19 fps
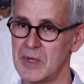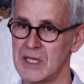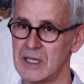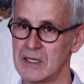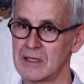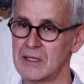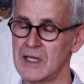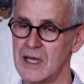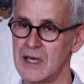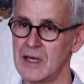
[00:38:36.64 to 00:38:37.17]
It can
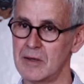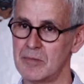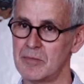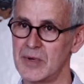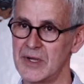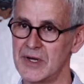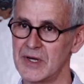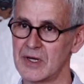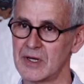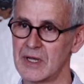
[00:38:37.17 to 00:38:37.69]
be, yeah.
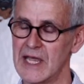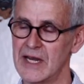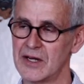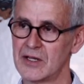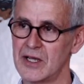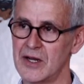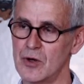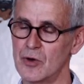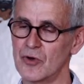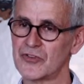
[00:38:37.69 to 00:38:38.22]
But
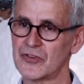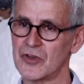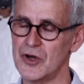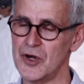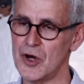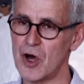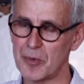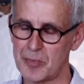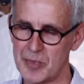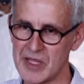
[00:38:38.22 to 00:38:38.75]
it can
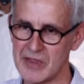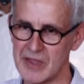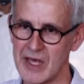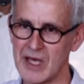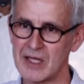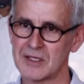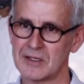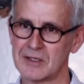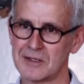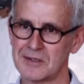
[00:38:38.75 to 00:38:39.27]
also not be
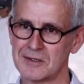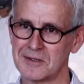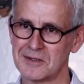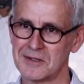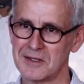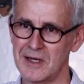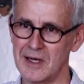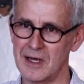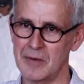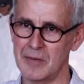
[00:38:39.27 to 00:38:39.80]
that,
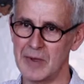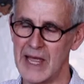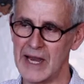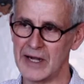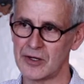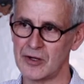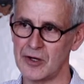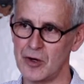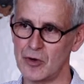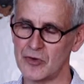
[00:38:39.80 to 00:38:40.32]

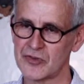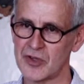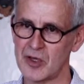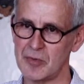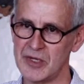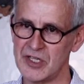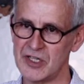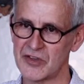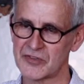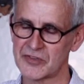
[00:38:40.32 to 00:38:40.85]
and can
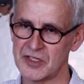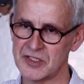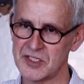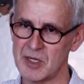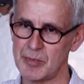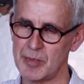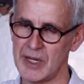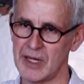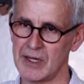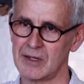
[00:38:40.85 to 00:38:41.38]
also be just a
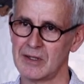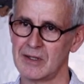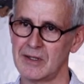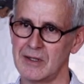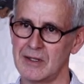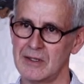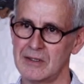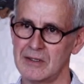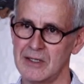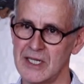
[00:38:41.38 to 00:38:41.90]
tipping
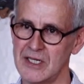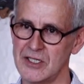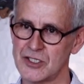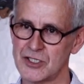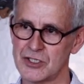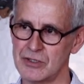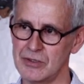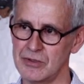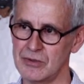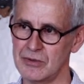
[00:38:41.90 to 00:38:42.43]

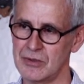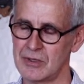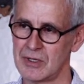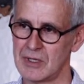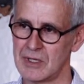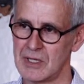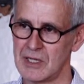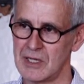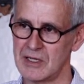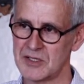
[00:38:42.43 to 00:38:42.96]
into
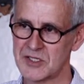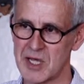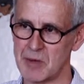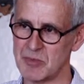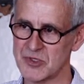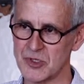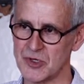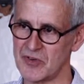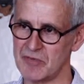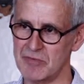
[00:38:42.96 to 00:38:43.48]

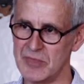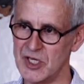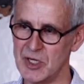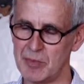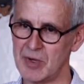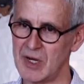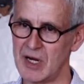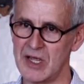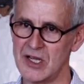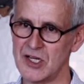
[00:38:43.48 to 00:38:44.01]
some sort of
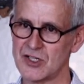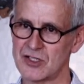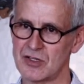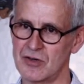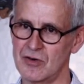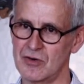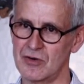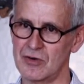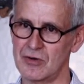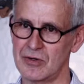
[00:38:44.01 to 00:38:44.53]

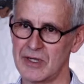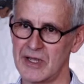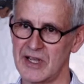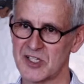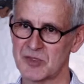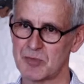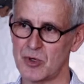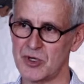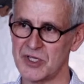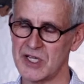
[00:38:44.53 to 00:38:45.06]
manipulation or
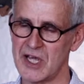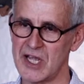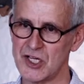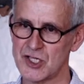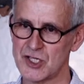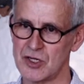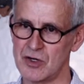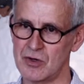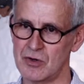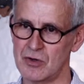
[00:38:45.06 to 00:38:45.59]

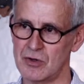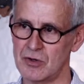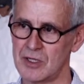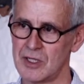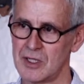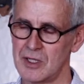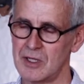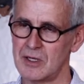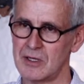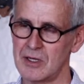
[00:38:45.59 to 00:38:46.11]
exploitation or
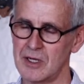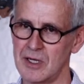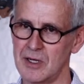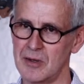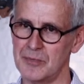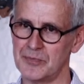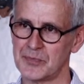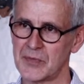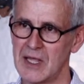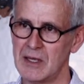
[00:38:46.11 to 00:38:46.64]

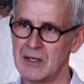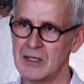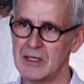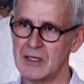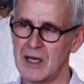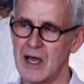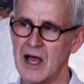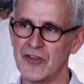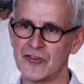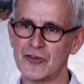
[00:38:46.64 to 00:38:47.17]
a
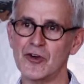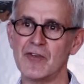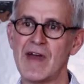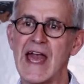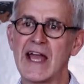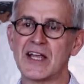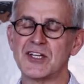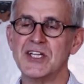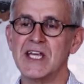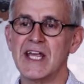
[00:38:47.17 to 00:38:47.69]
sort
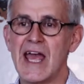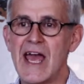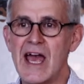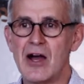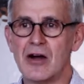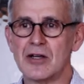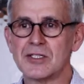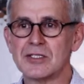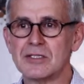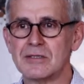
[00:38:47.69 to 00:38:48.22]
of acting
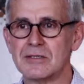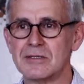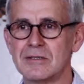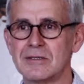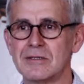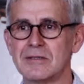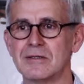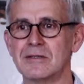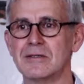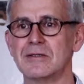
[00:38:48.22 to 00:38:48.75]
out
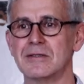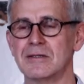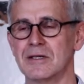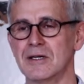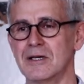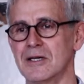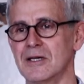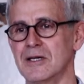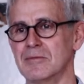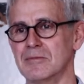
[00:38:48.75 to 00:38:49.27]

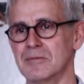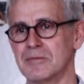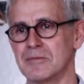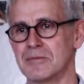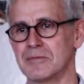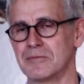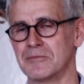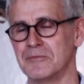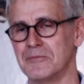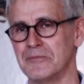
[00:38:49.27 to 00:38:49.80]

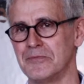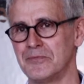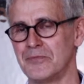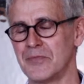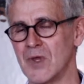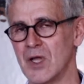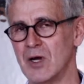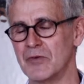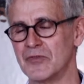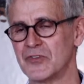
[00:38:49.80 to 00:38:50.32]

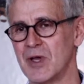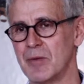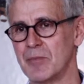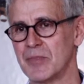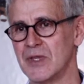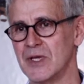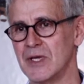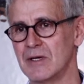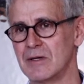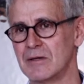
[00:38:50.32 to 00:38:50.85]
of
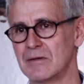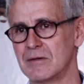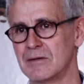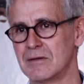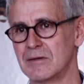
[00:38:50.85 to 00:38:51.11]
something.